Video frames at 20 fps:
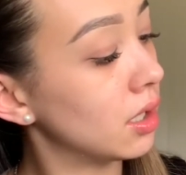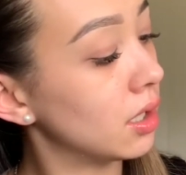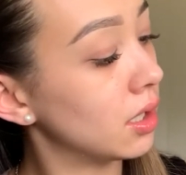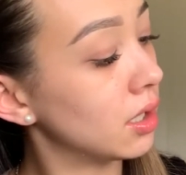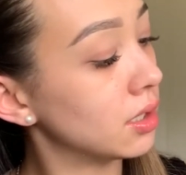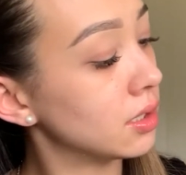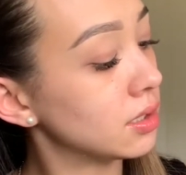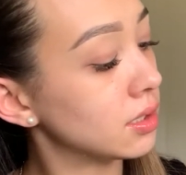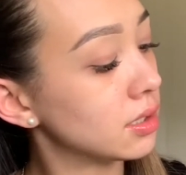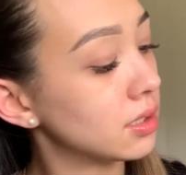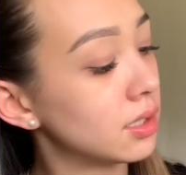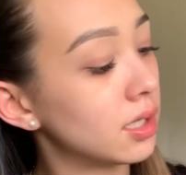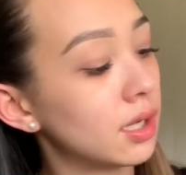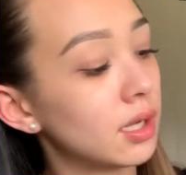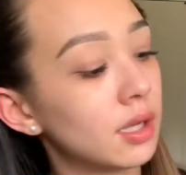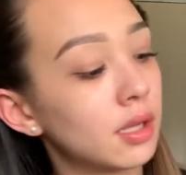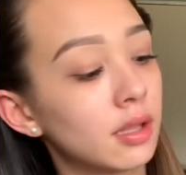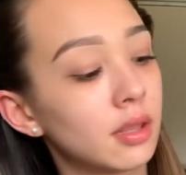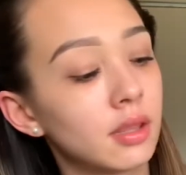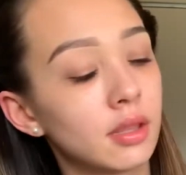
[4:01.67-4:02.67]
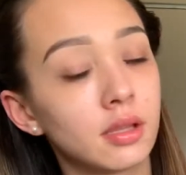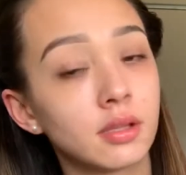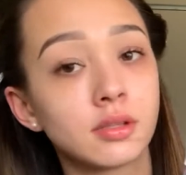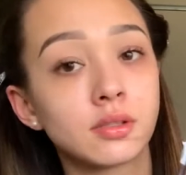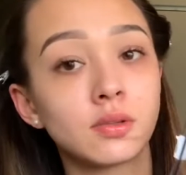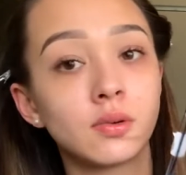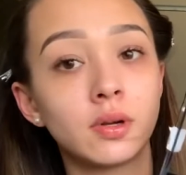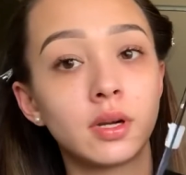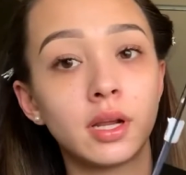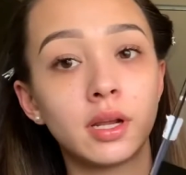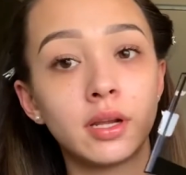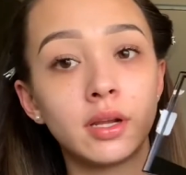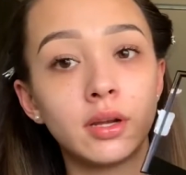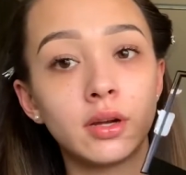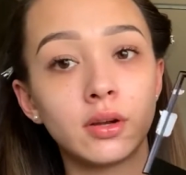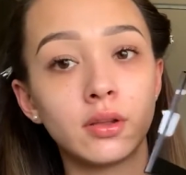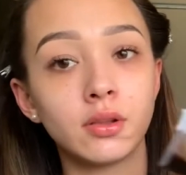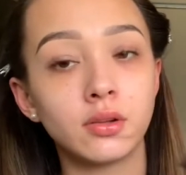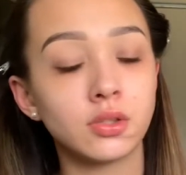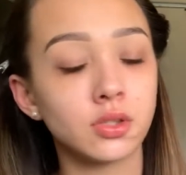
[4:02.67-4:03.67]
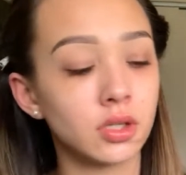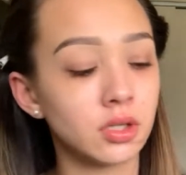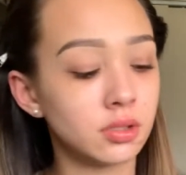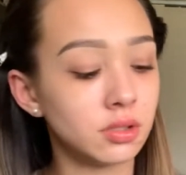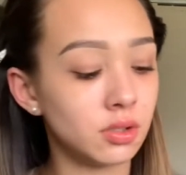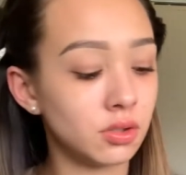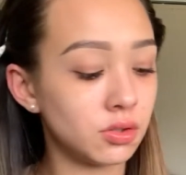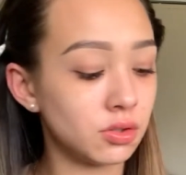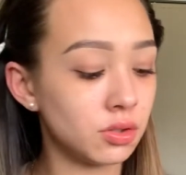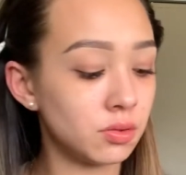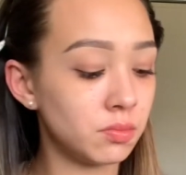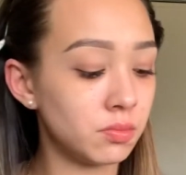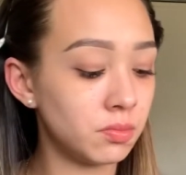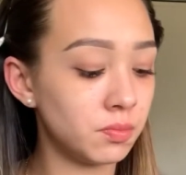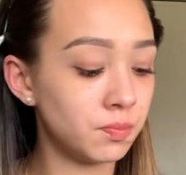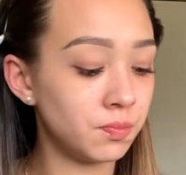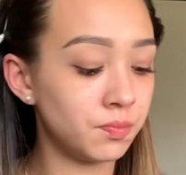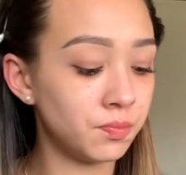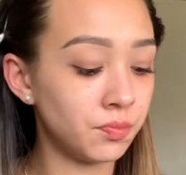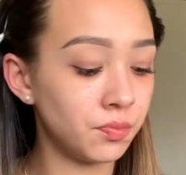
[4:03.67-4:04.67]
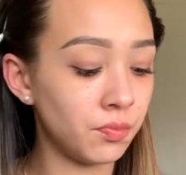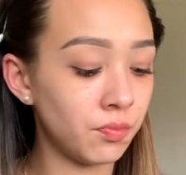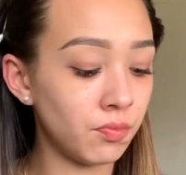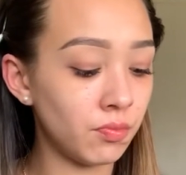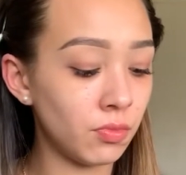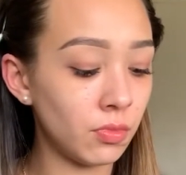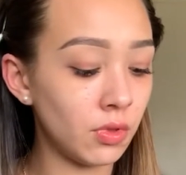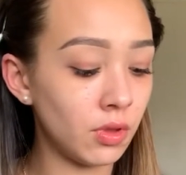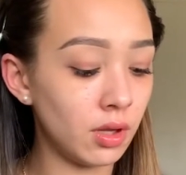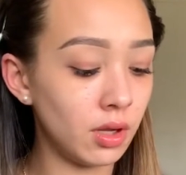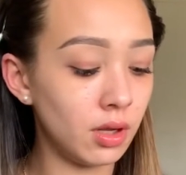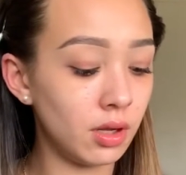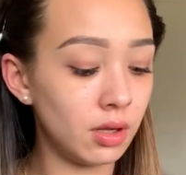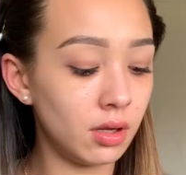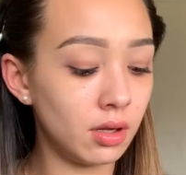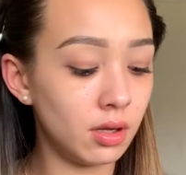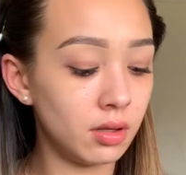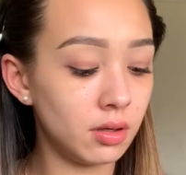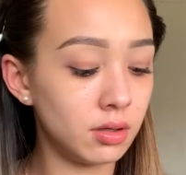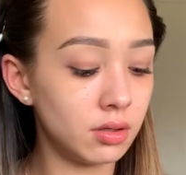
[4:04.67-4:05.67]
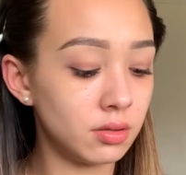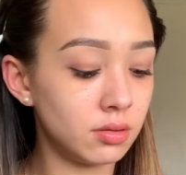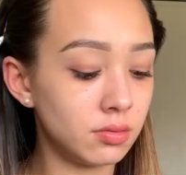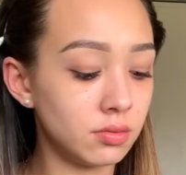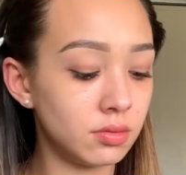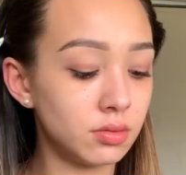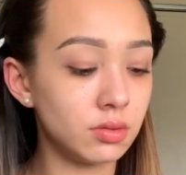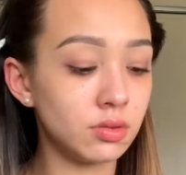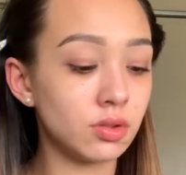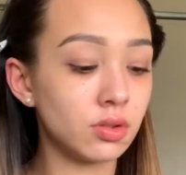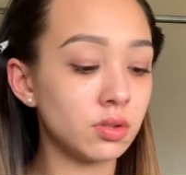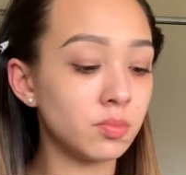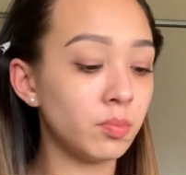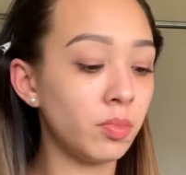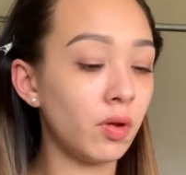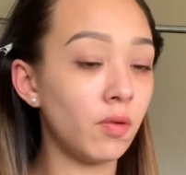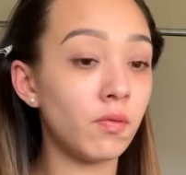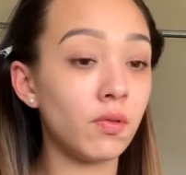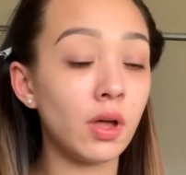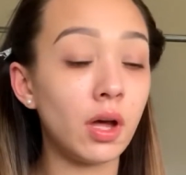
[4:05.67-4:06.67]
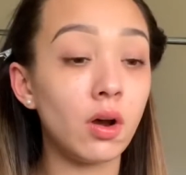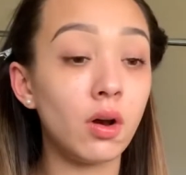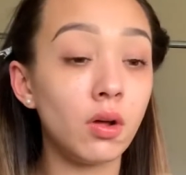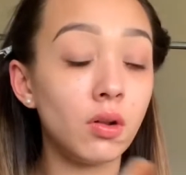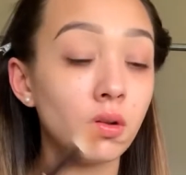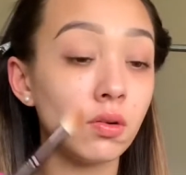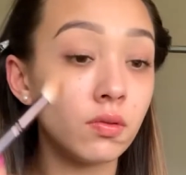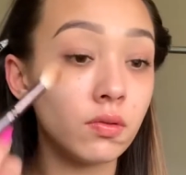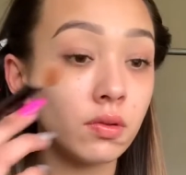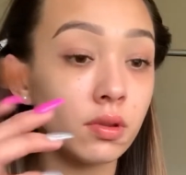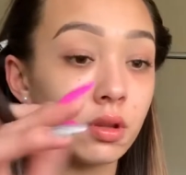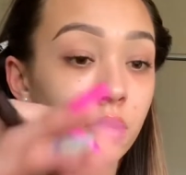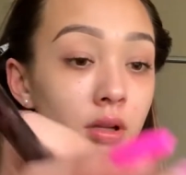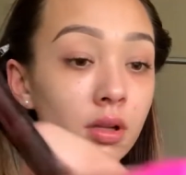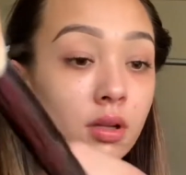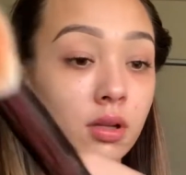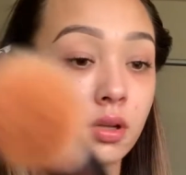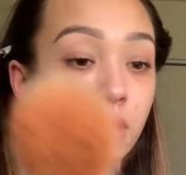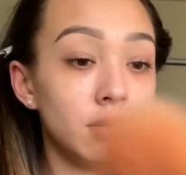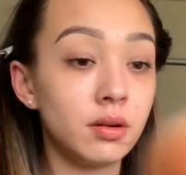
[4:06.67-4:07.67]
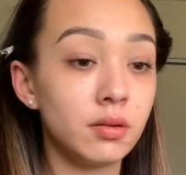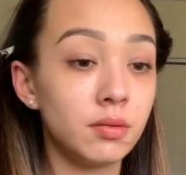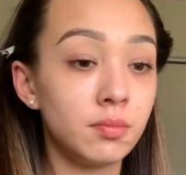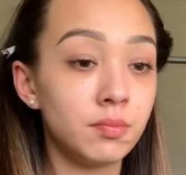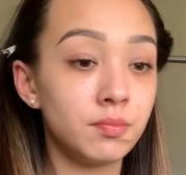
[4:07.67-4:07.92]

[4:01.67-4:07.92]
let's take this one here, the Transition, and just buff that all over the lid.